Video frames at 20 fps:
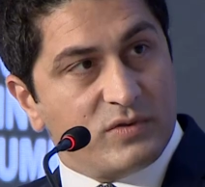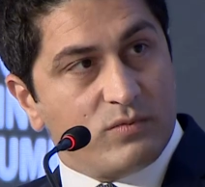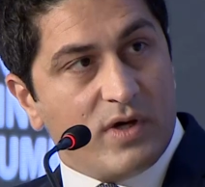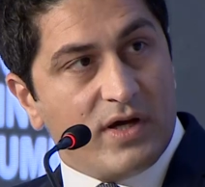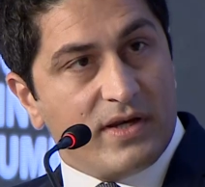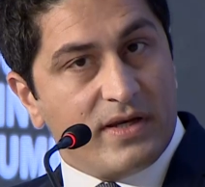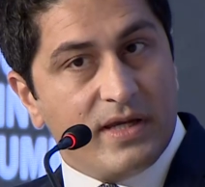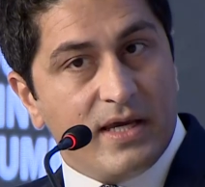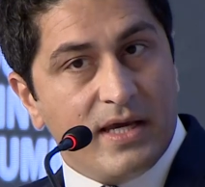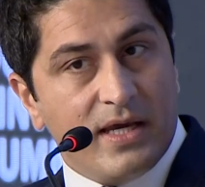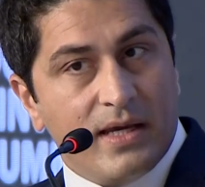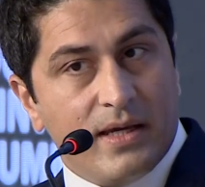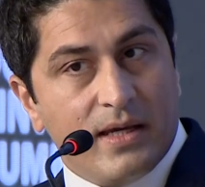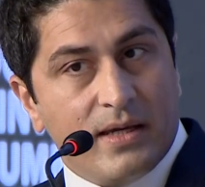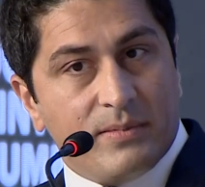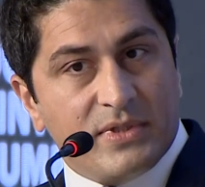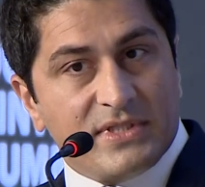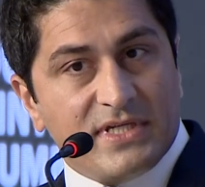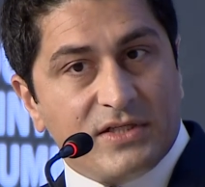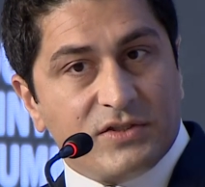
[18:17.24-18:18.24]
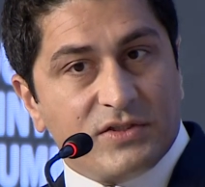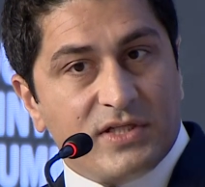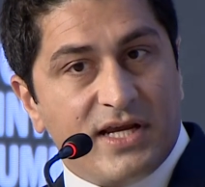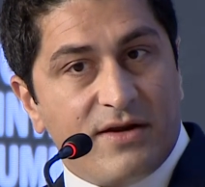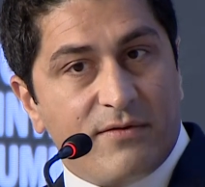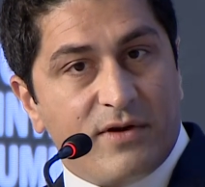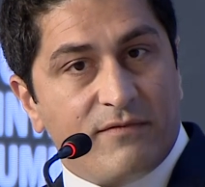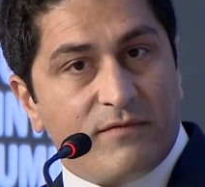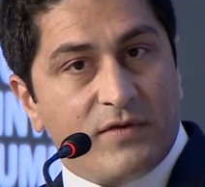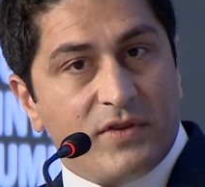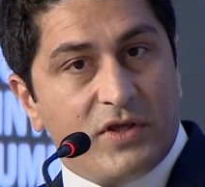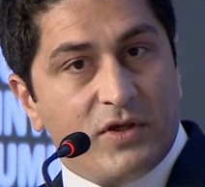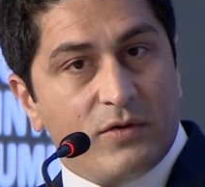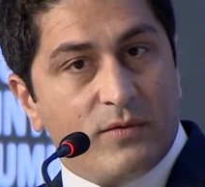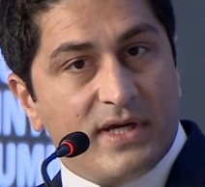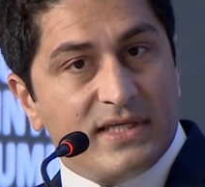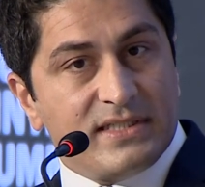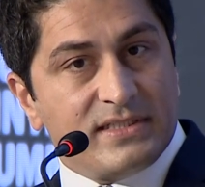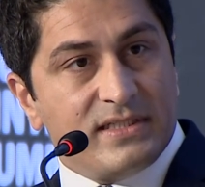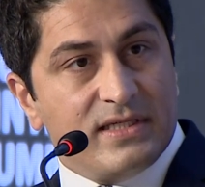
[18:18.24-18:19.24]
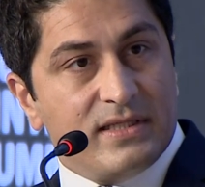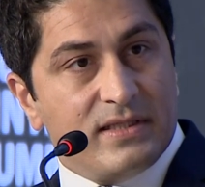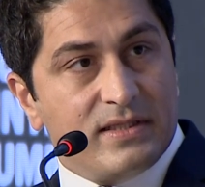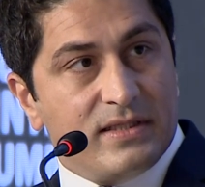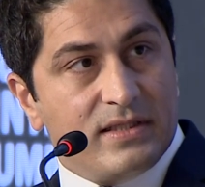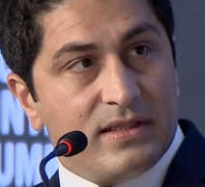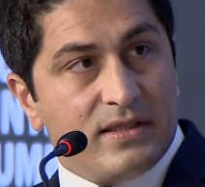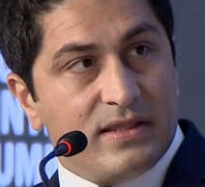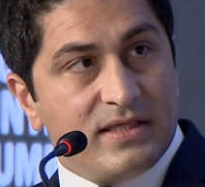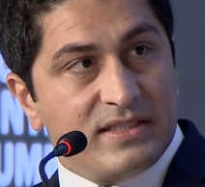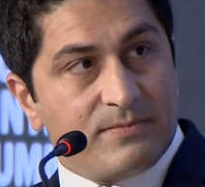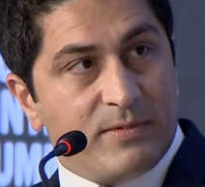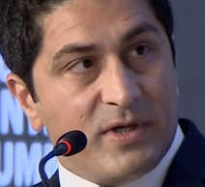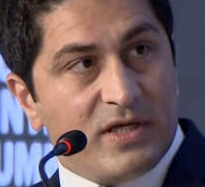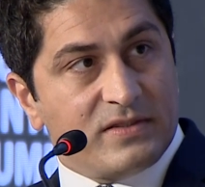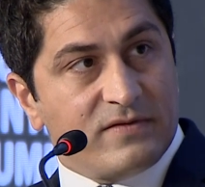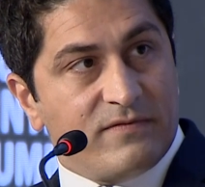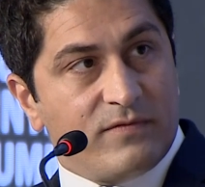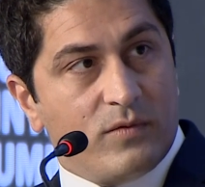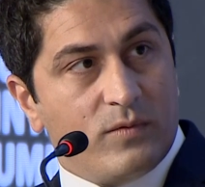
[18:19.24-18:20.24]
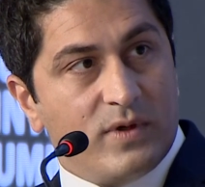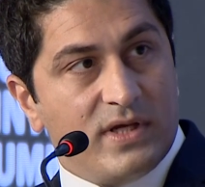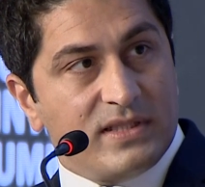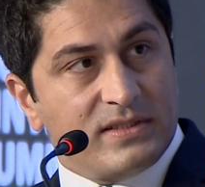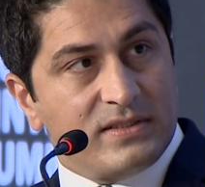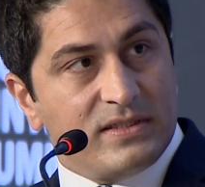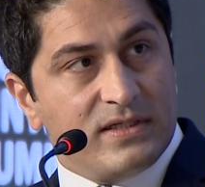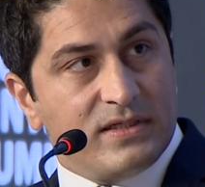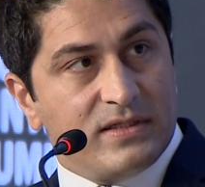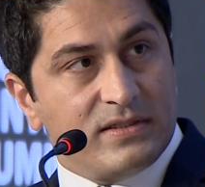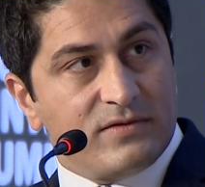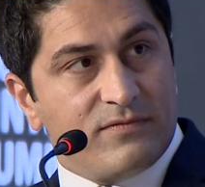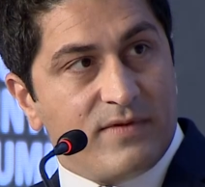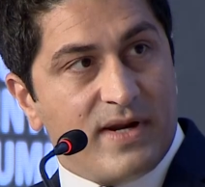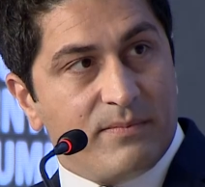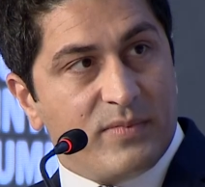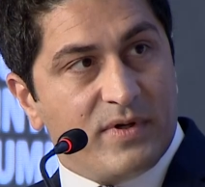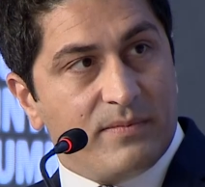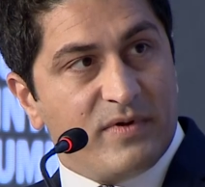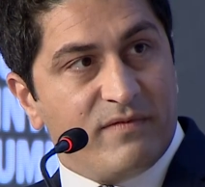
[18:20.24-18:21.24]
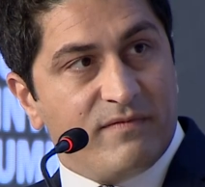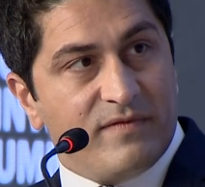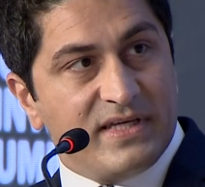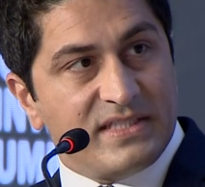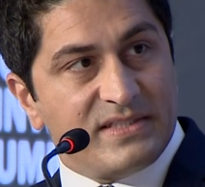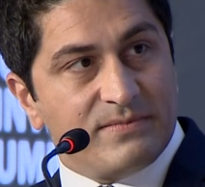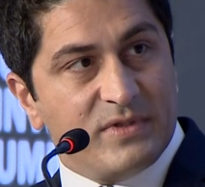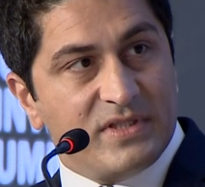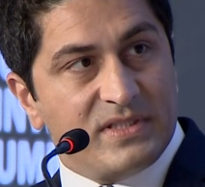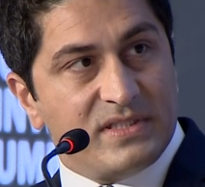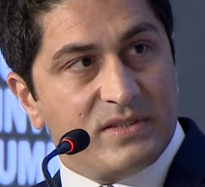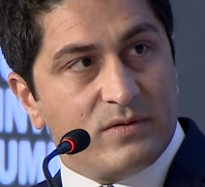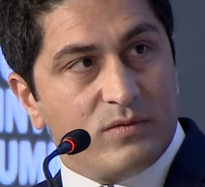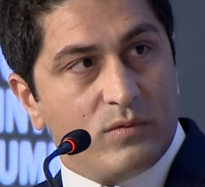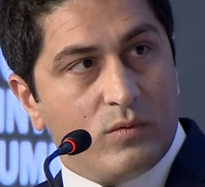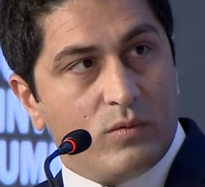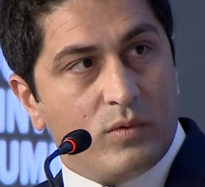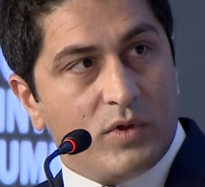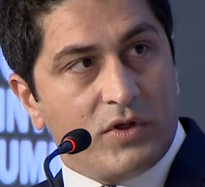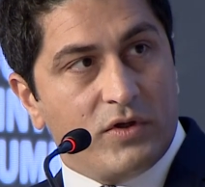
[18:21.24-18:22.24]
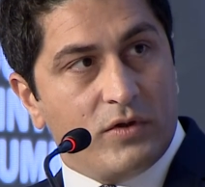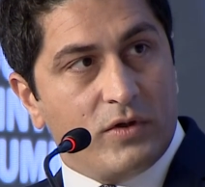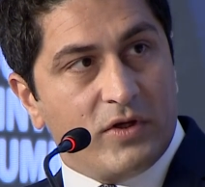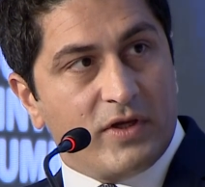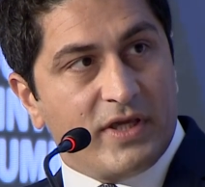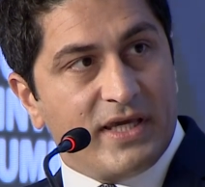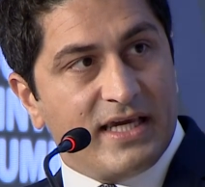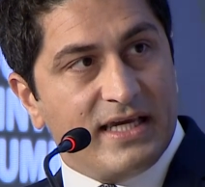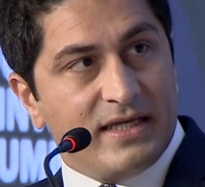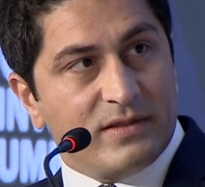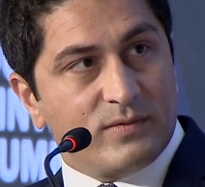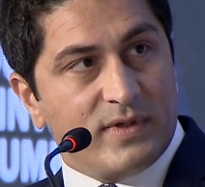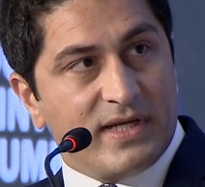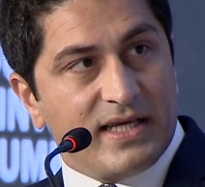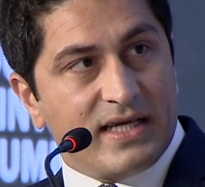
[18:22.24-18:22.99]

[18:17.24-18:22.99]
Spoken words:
one potential area for the US and this part of the world to ramp up investments. What are you looking at when it comes to